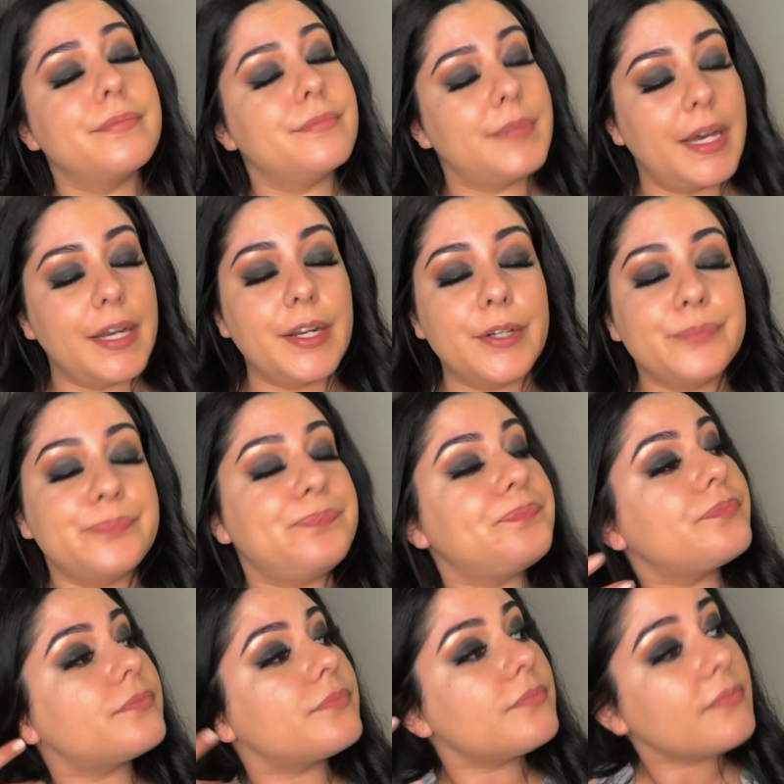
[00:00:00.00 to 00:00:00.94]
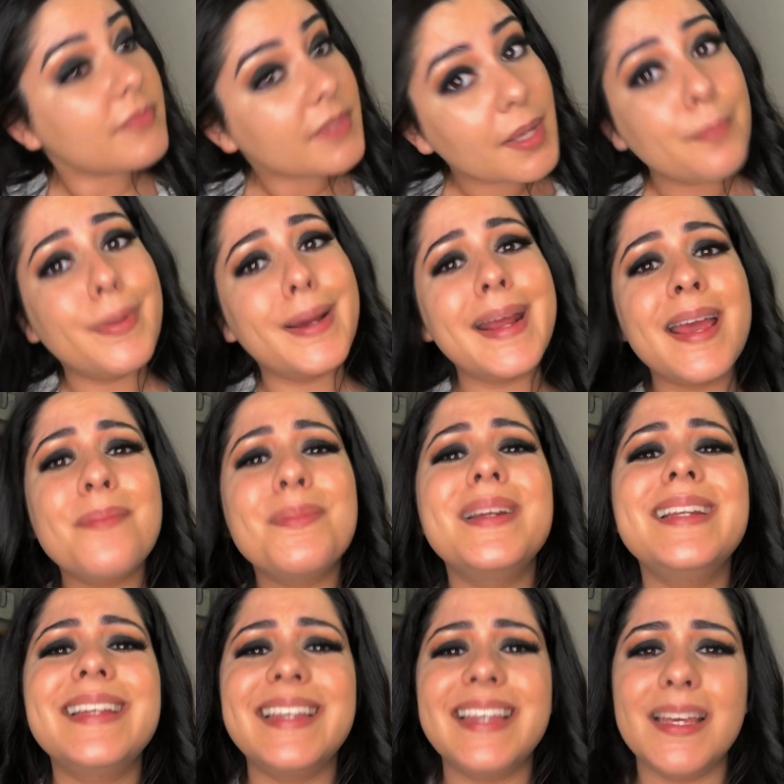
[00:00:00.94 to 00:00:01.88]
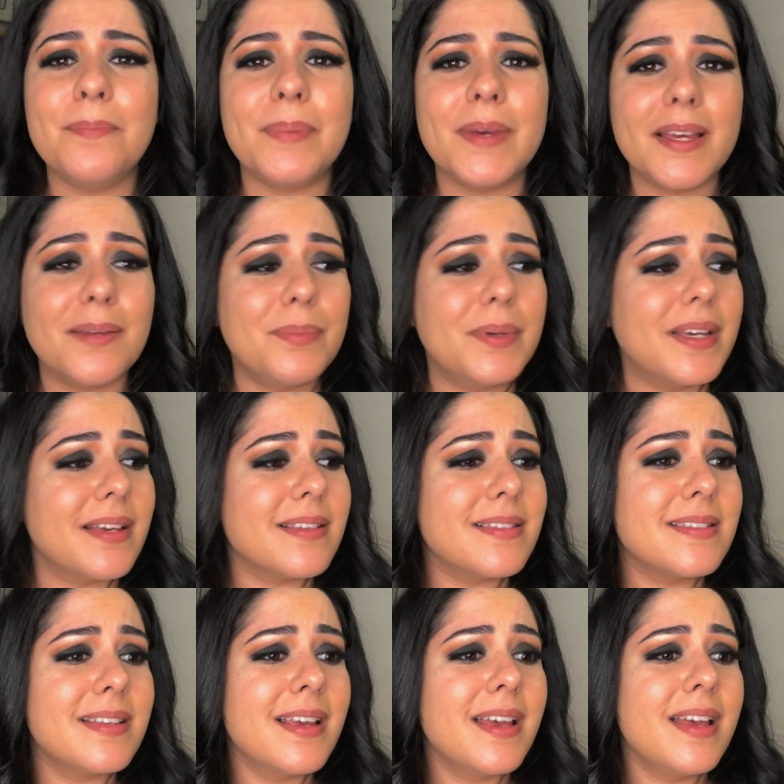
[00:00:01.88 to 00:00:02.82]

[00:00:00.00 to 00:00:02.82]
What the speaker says: I know. But I am gonna keep it because